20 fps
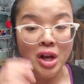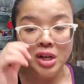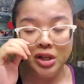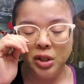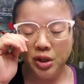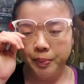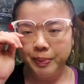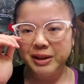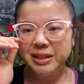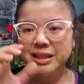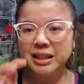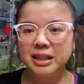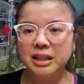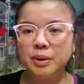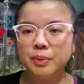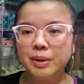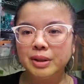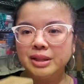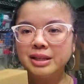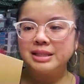So basically
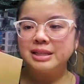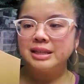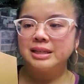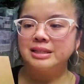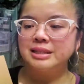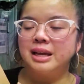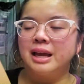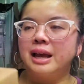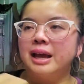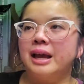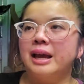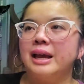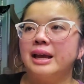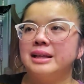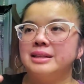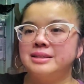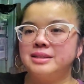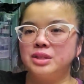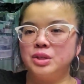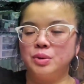what this is,
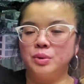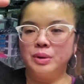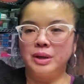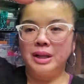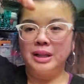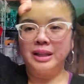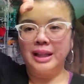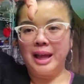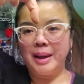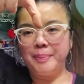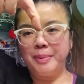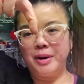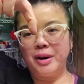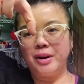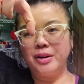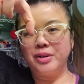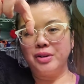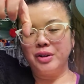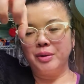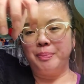it's you clamp it
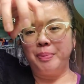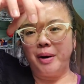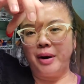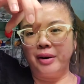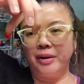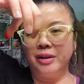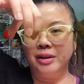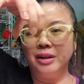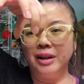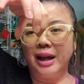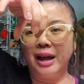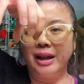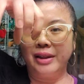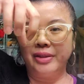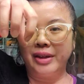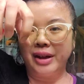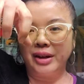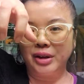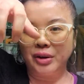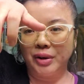onto the bottle,
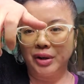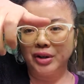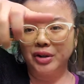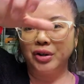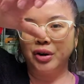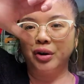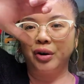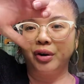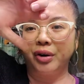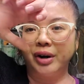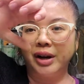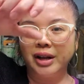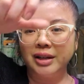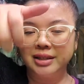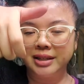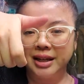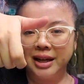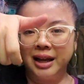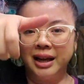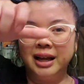and then you can turn
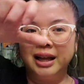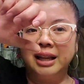it